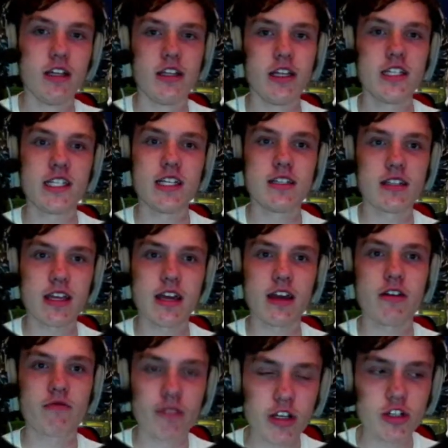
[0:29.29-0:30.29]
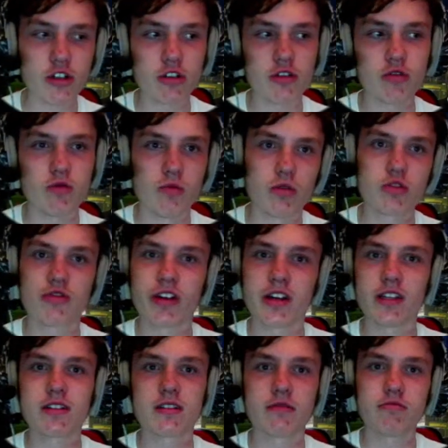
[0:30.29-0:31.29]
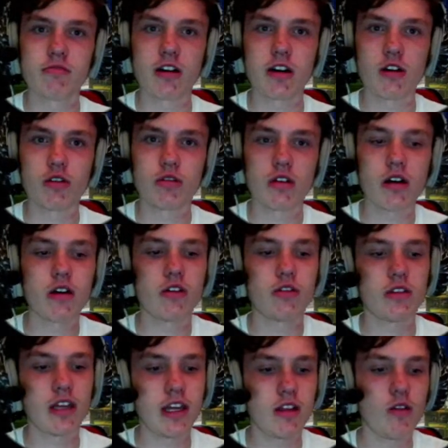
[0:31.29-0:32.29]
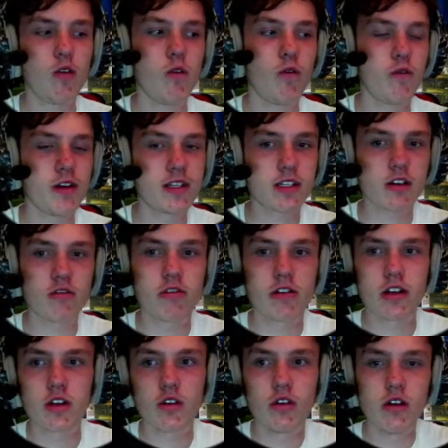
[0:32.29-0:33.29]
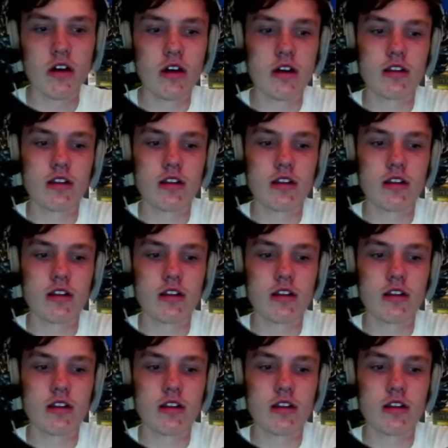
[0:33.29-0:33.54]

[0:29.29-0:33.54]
this is the original Train Sim World on the North East Corridor.